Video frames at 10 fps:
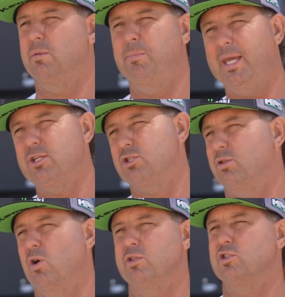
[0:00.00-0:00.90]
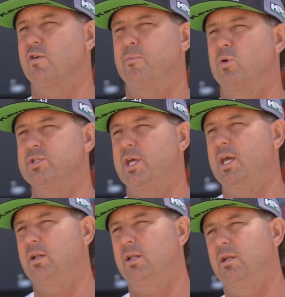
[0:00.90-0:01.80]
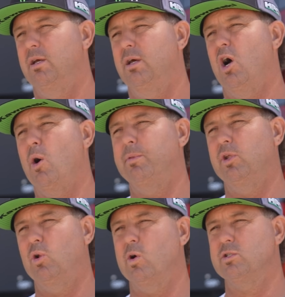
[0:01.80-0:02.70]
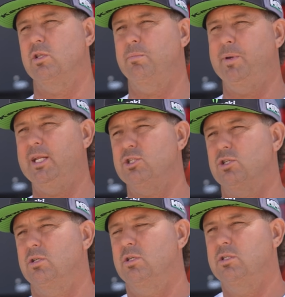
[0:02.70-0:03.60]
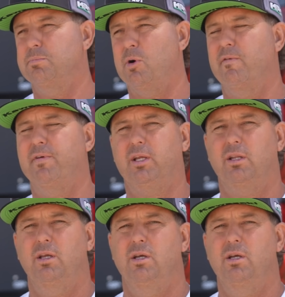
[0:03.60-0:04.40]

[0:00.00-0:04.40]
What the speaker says: the beach, throw the surfboards in, open the doors to the beach. It's perfect.